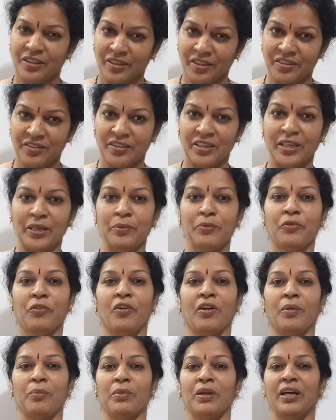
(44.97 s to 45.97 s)
The same
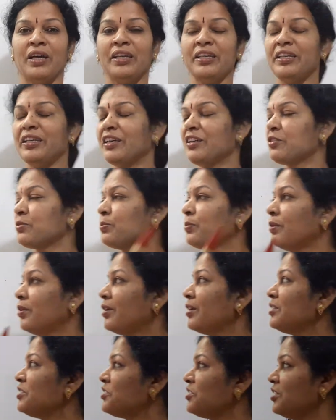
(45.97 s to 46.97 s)
formula, here
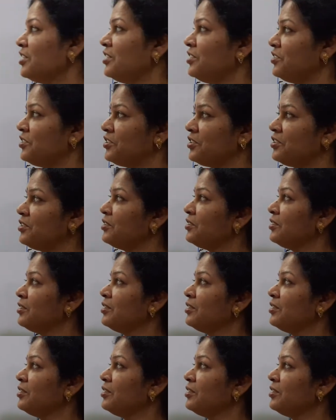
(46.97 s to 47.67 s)
small change,